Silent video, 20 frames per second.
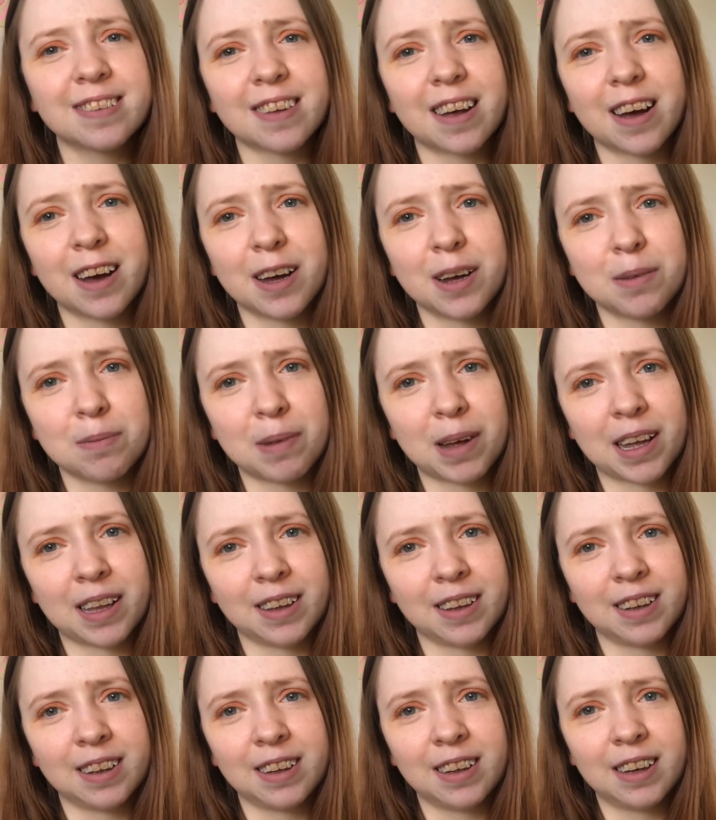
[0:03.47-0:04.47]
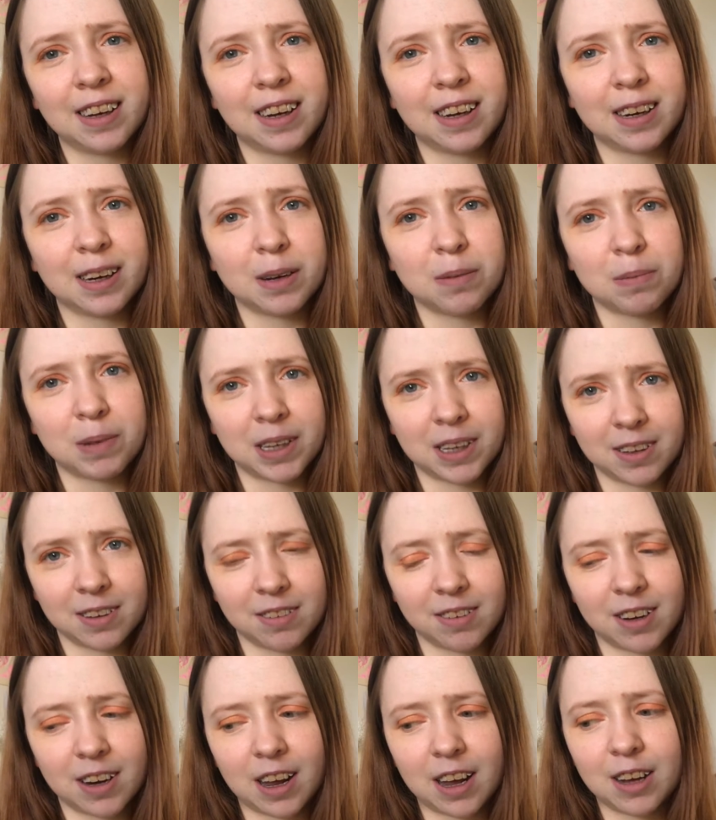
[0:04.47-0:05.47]
I'm Ellie and I'm here
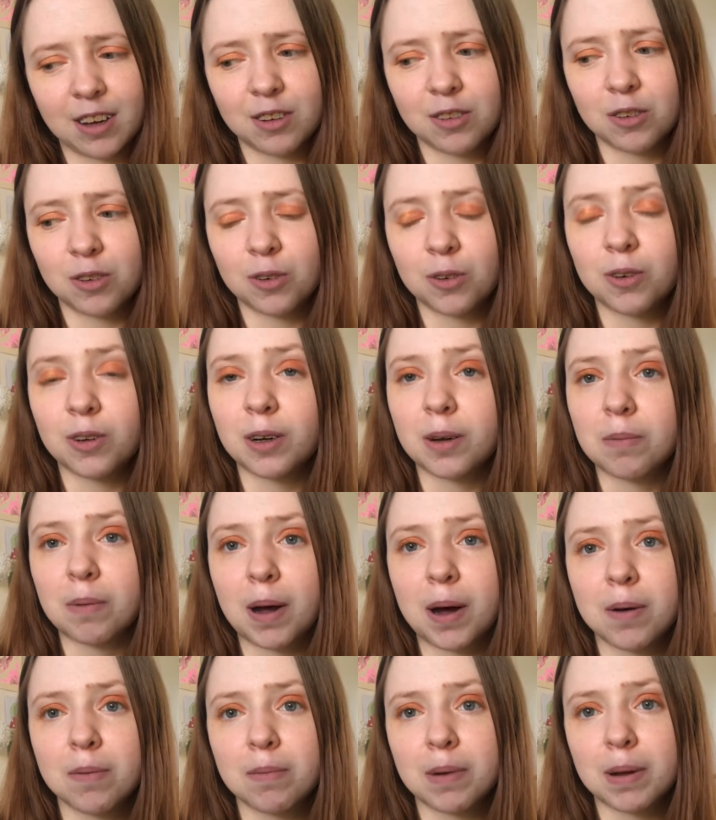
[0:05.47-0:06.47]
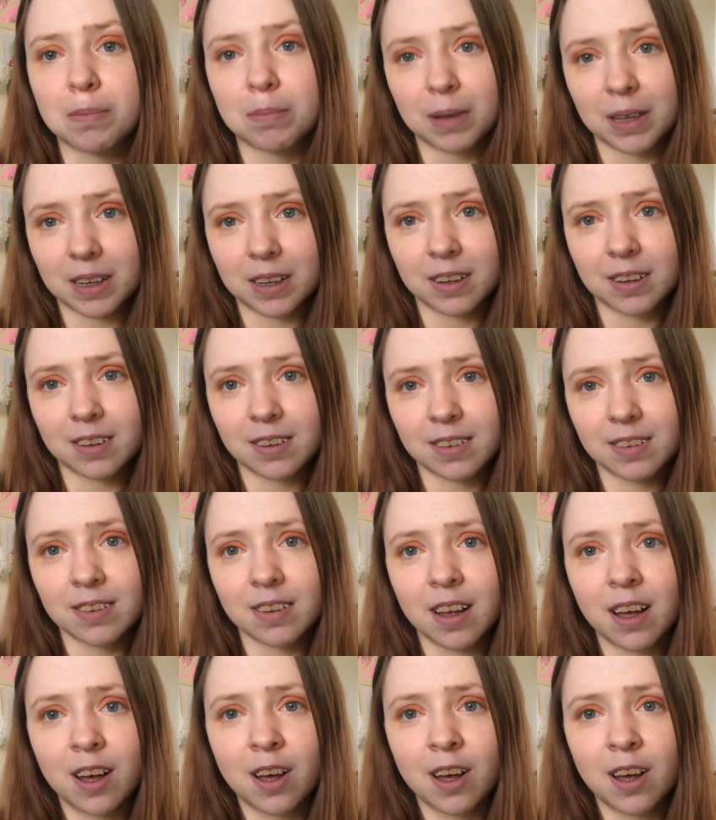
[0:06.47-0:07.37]
today to talk about my picks